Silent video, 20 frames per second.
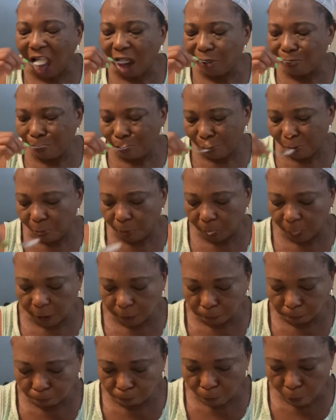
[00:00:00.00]
we grew up
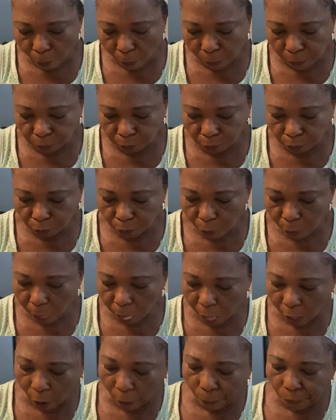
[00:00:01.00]
on this
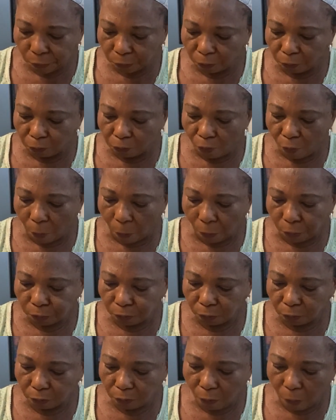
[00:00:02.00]
breakfast,
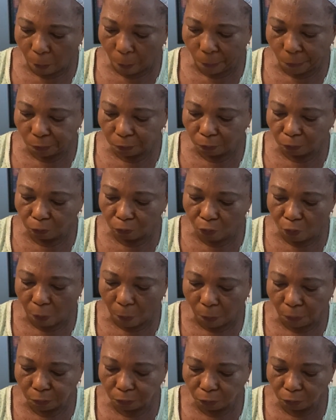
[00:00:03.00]
Akara
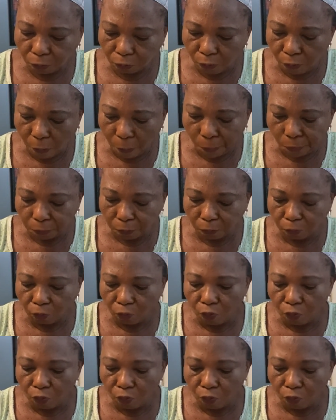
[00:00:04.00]
and Akamu.